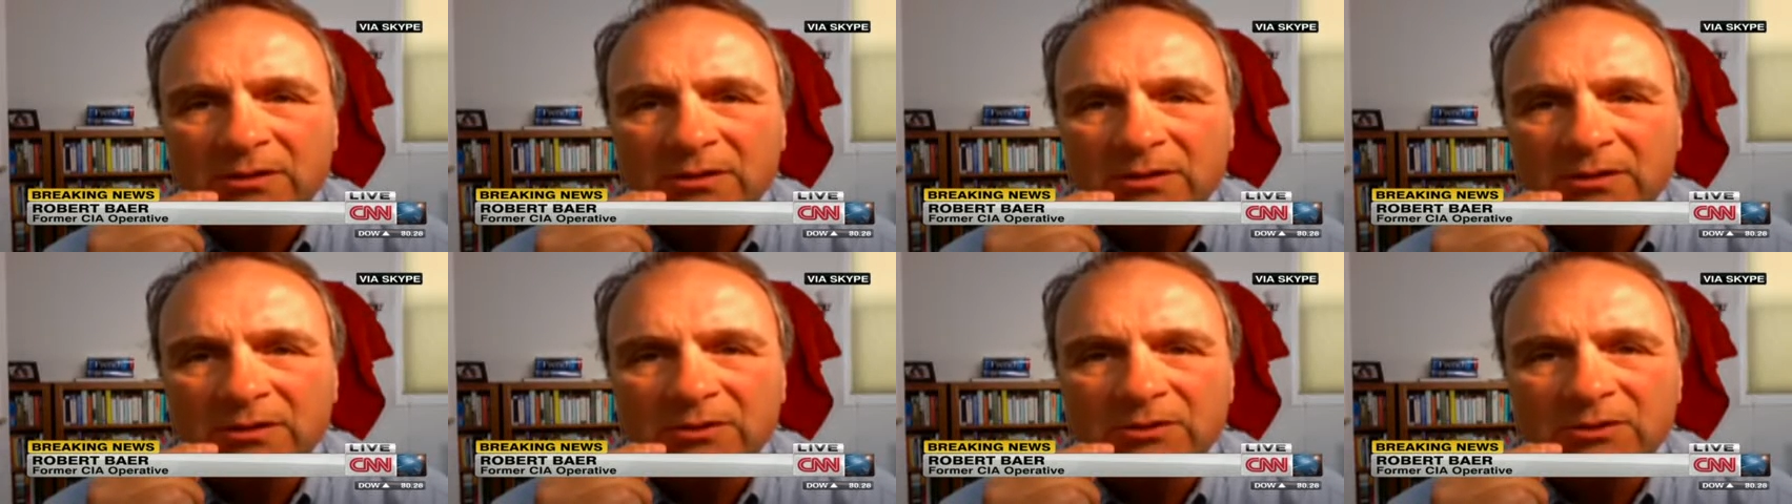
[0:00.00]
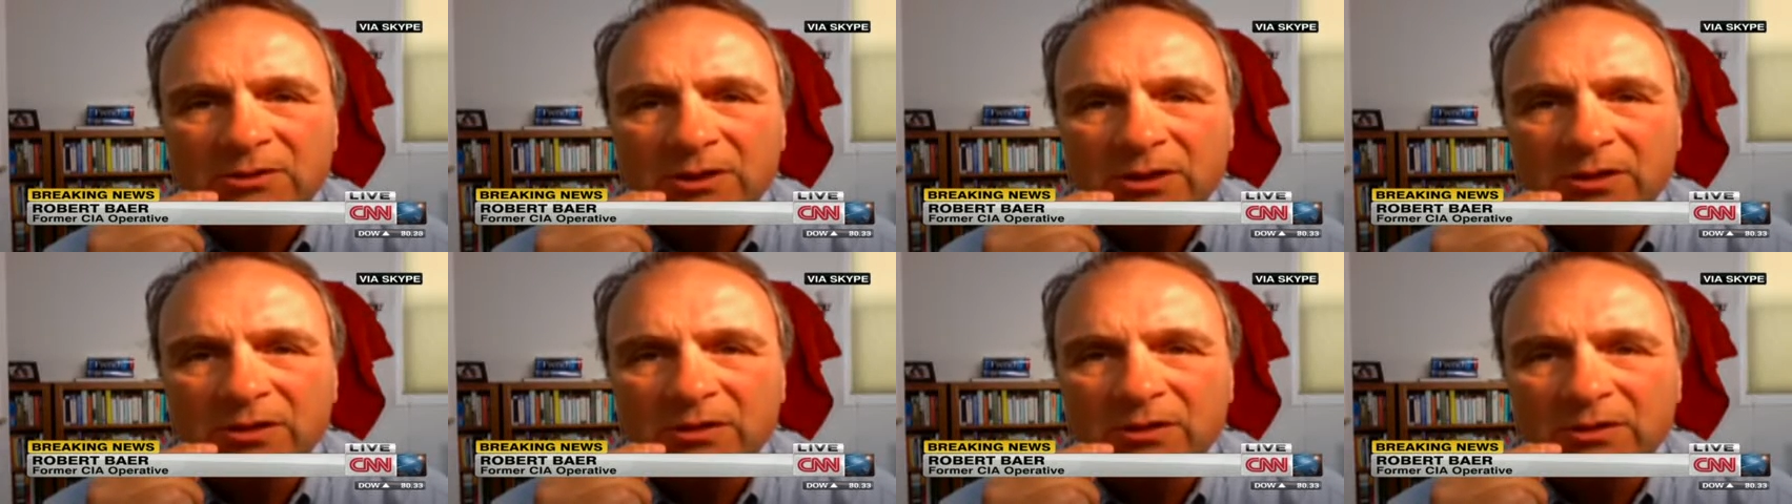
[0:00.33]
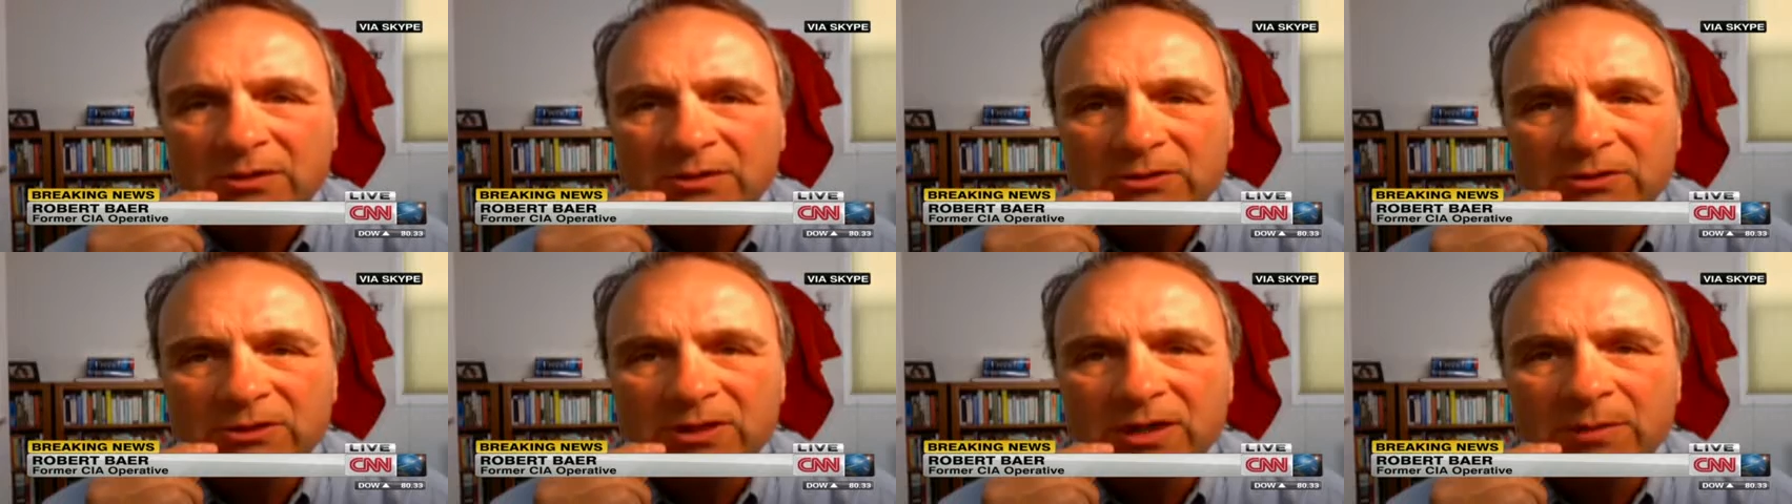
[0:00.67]
to
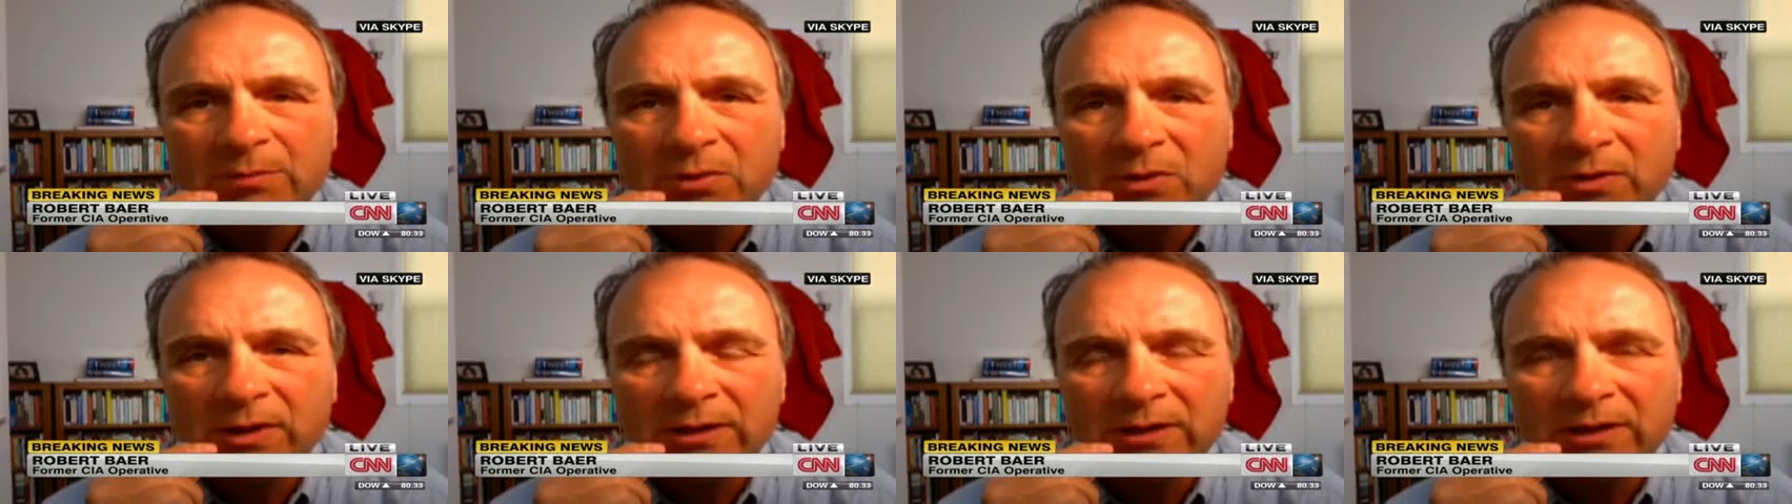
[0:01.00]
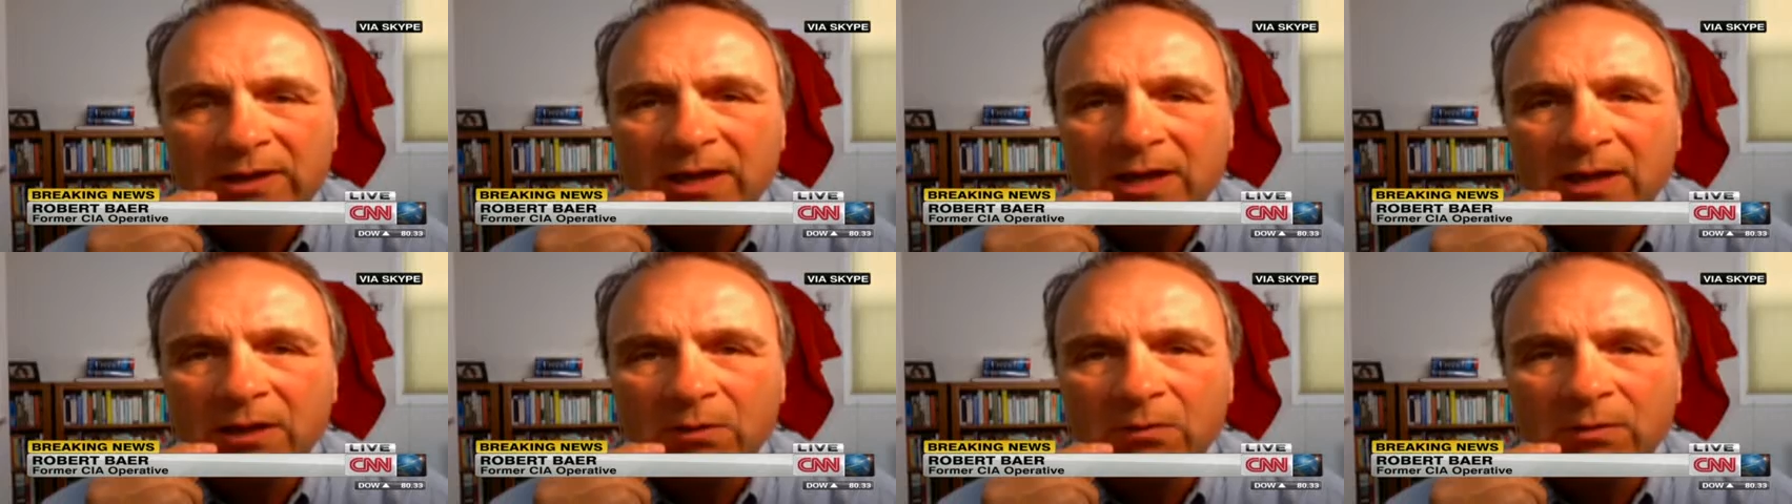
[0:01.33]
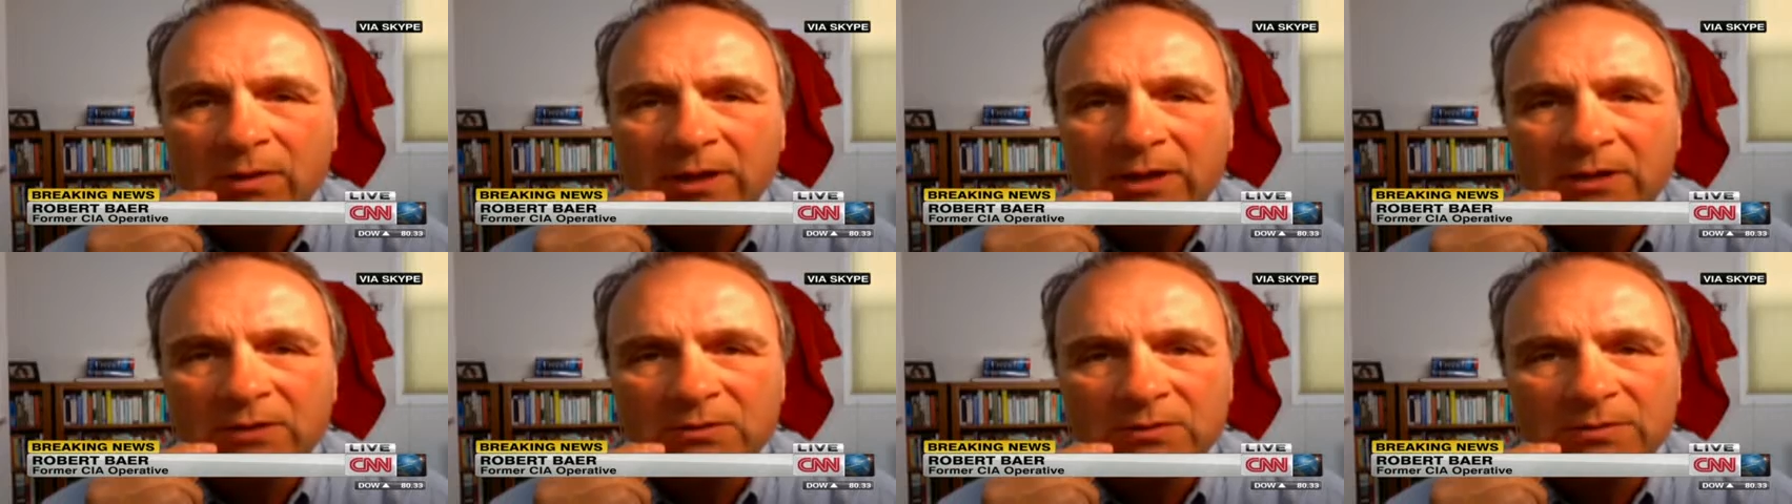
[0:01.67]
separate the
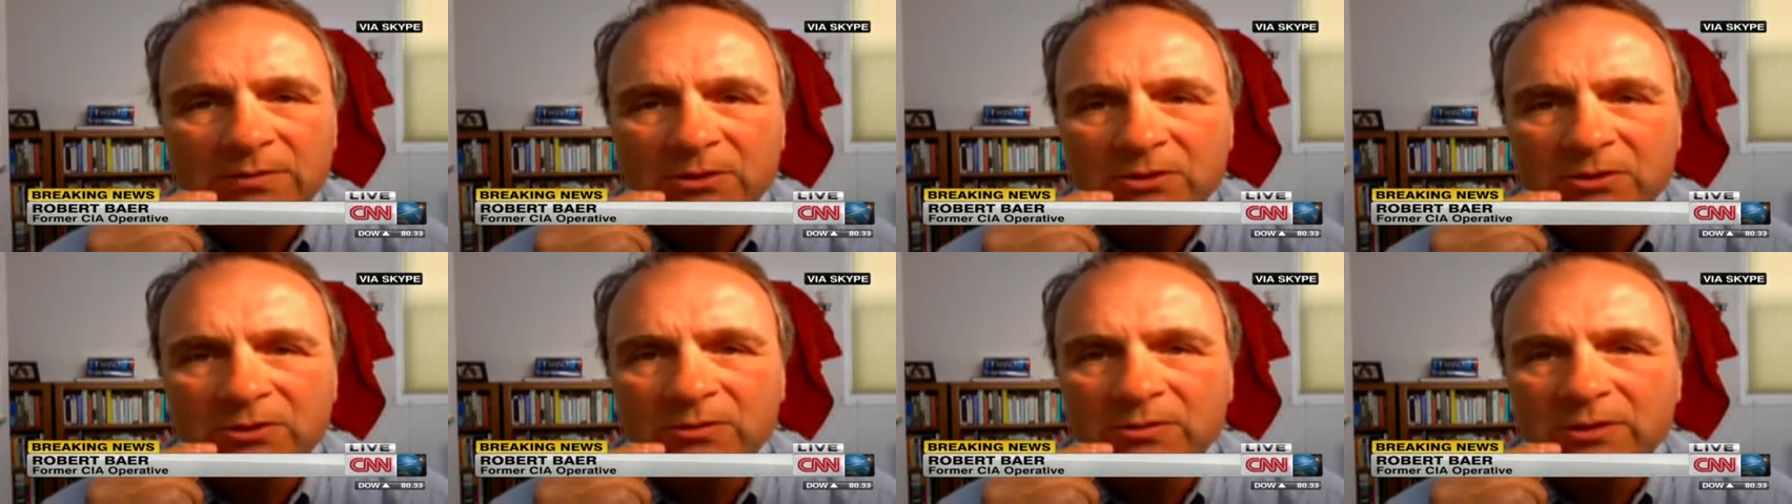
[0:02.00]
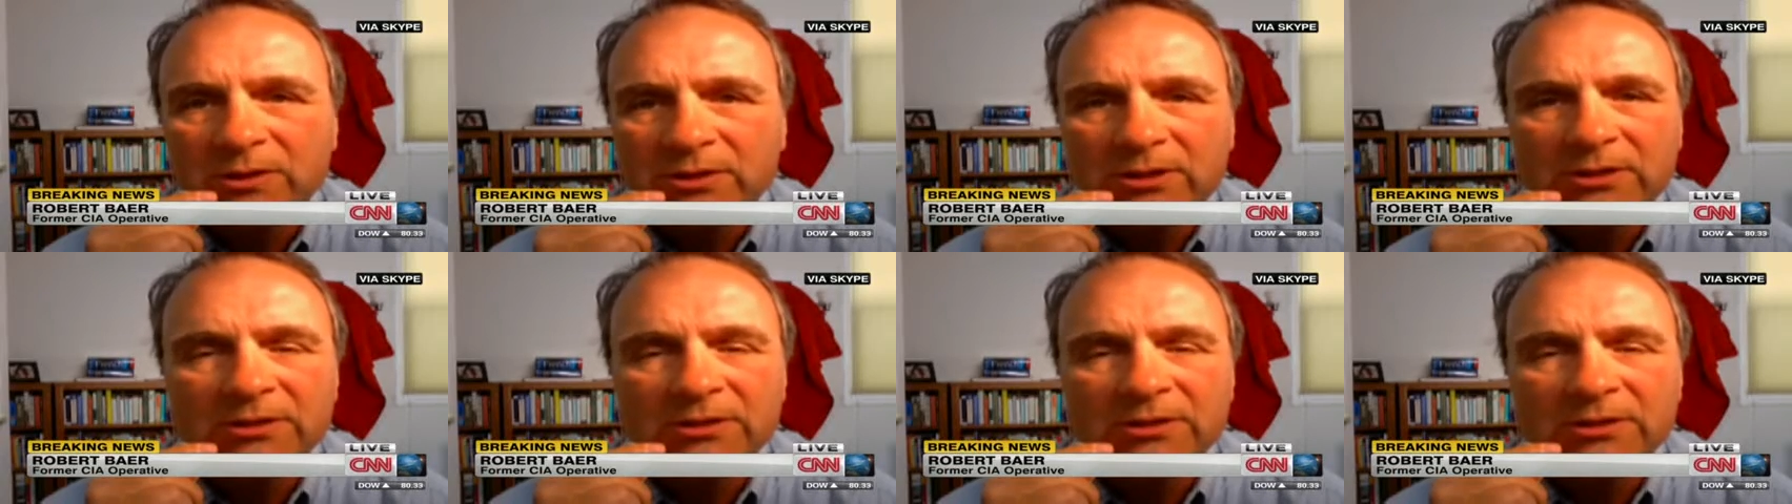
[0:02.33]
Alawites from the Sunnis.